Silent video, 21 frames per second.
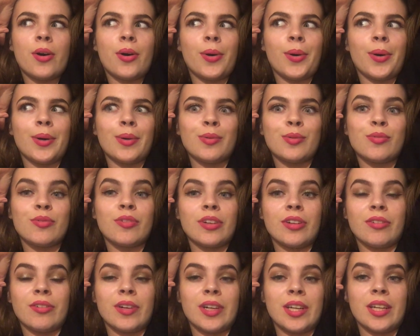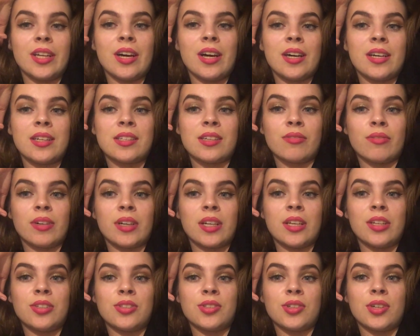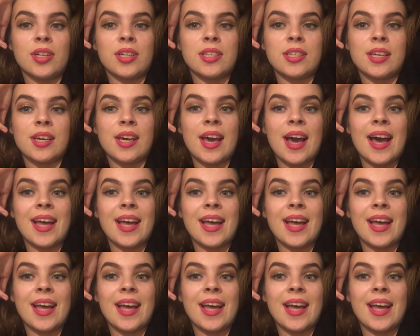Oh, it was really, really nice. I really enjoyed it,